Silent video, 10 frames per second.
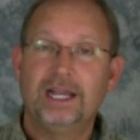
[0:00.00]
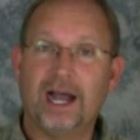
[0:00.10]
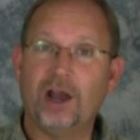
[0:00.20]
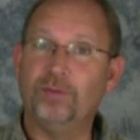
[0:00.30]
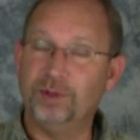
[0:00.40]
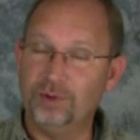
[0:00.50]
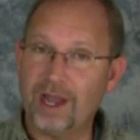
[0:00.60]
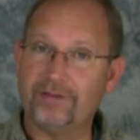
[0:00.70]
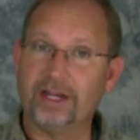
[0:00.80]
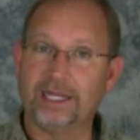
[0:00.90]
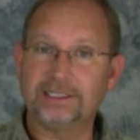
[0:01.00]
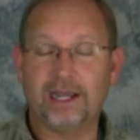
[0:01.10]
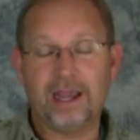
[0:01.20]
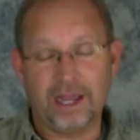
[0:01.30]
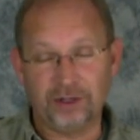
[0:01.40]
I hope you have a nice
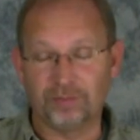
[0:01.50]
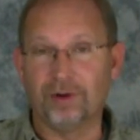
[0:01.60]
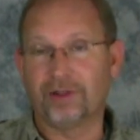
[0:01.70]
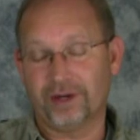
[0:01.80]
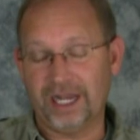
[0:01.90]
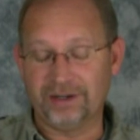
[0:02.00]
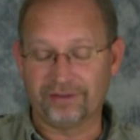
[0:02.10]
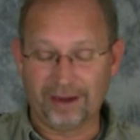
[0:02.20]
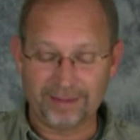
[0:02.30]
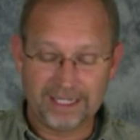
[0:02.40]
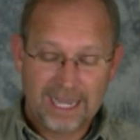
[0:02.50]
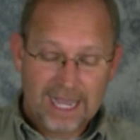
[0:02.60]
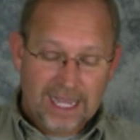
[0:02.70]
day and your brother and your family.